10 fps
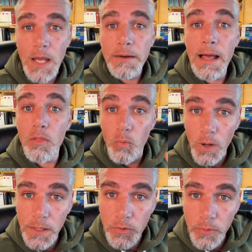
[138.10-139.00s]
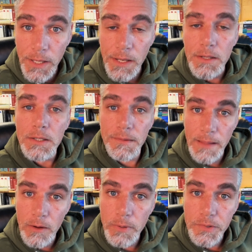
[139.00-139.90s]
Now, the one ingredient in
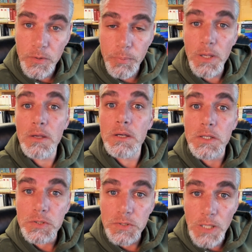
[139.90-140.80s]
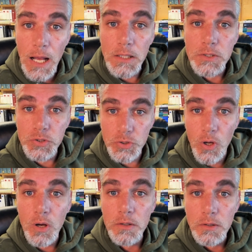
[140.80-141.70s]
that recipe is solid
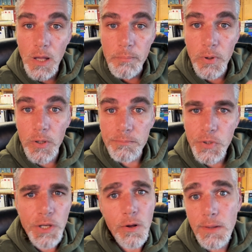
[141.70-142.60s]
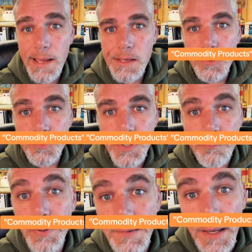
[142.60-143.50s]
sawn lumber, like using
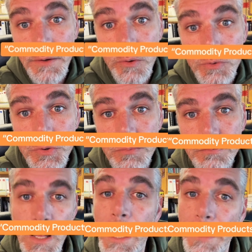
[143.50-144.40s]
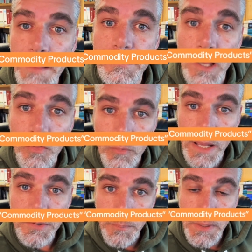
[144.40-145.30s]
potatoes. And that's how the
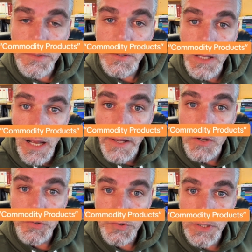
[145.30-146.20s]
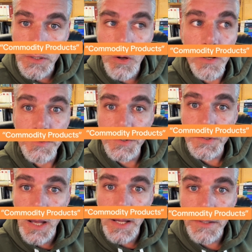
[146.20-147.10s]
recipes in the IRC are
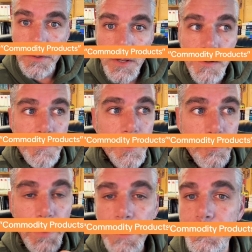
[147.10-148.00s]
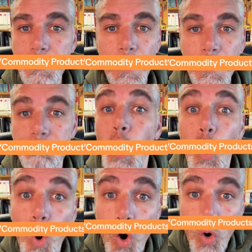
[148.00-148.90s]
designed. They're based on
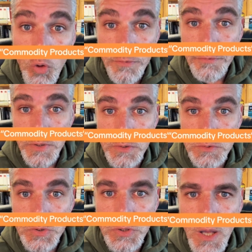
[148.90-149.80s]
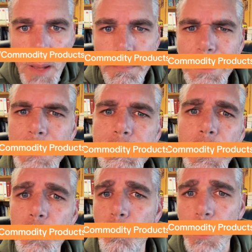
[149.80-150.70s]
whole foods. But let's say
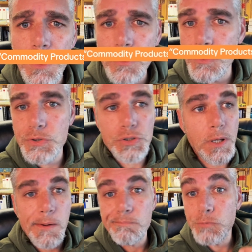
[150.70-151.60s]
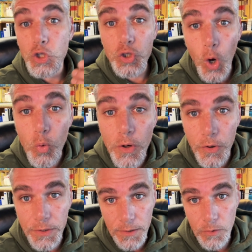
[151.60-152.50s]
you want to use some
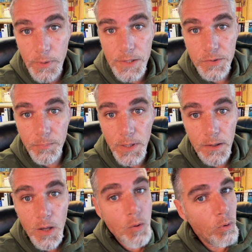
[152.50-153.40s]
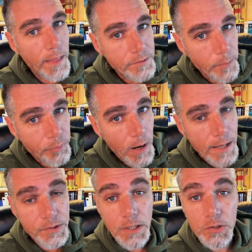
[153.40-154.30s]
yogurt in a recipe. Well, that's a
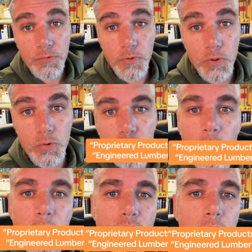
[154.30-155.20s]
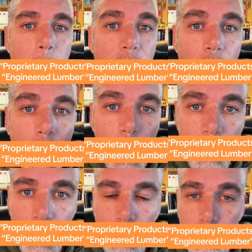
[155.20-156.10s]
processed food. So there's going to be
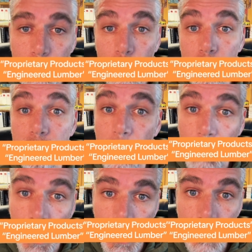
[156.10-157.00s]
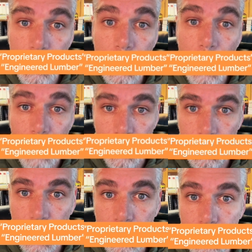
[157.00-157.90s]
other rules from other
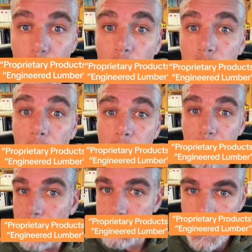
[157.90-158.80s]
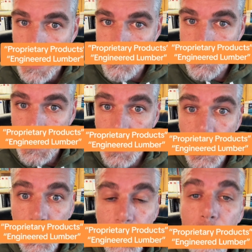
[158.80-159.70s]
governments, right, like the
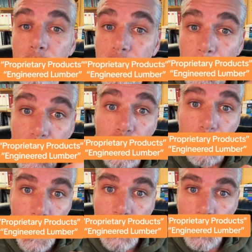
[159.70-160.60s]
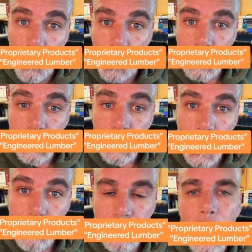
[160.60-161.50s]
FDA, to make sure that yogurt's
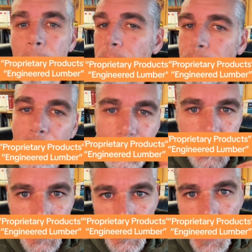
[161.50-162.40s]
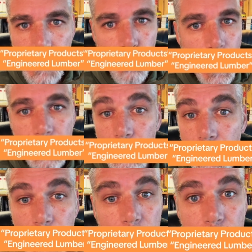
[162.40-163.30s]
safe. And that's the same way to
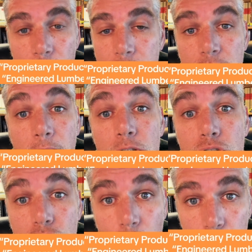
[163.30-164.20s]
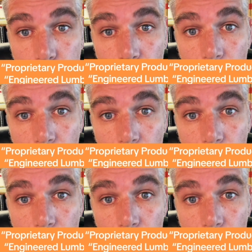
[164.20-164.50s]
look at things like structural